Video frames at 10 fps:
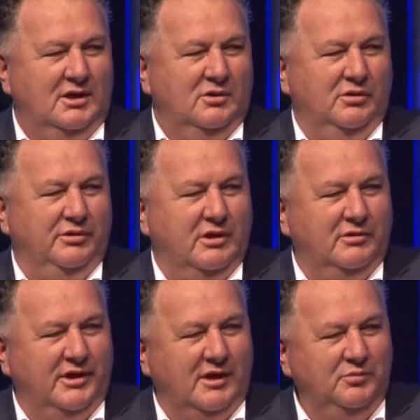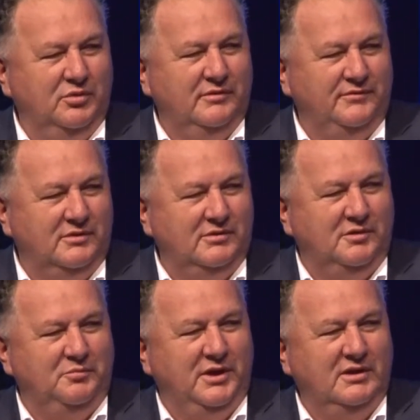Although a number of you
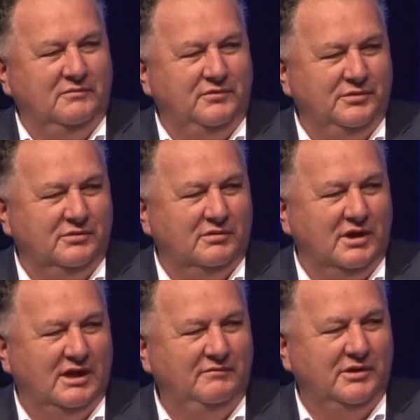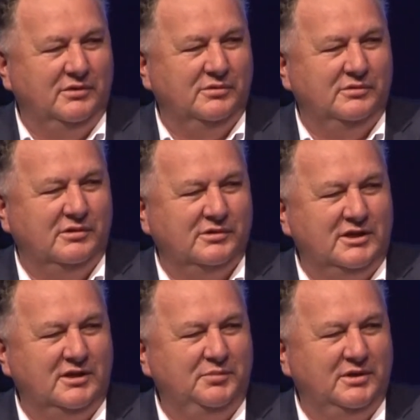depend for your livelihood on
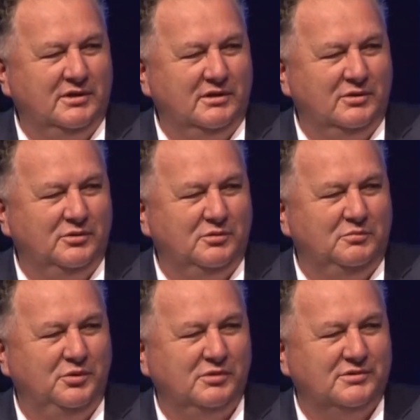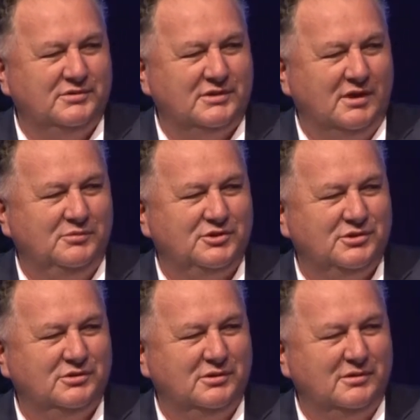keeping in the good books, I'm
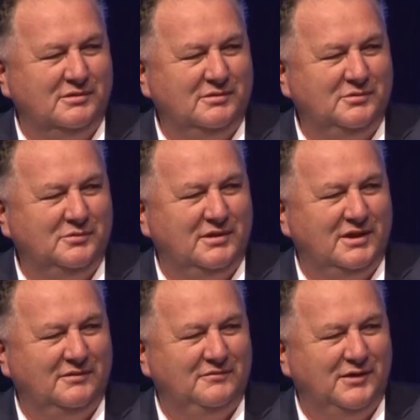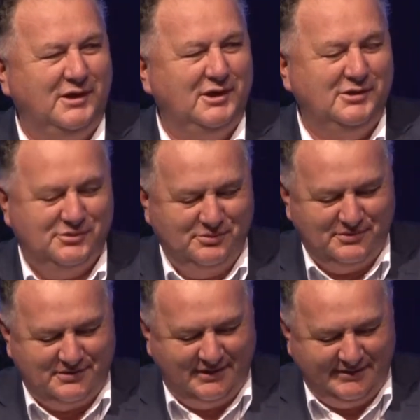sure, with that financial
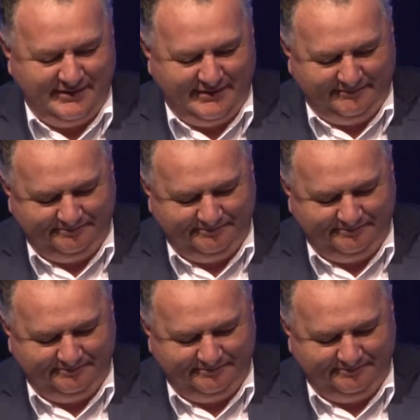sector.